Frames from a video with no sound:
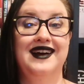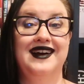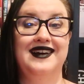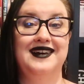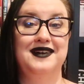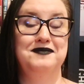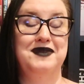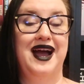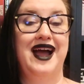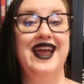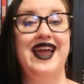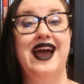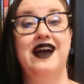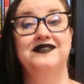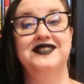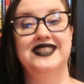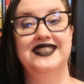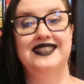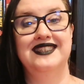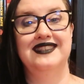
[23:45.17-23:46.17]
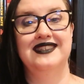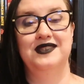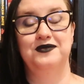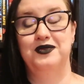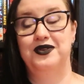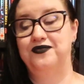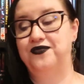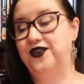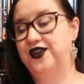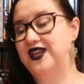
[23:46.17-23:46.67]
Um, I haven't seen this
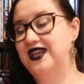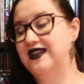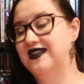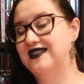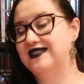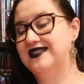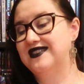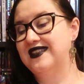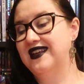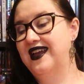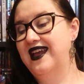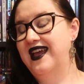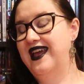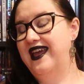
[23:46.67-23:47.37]
one for years.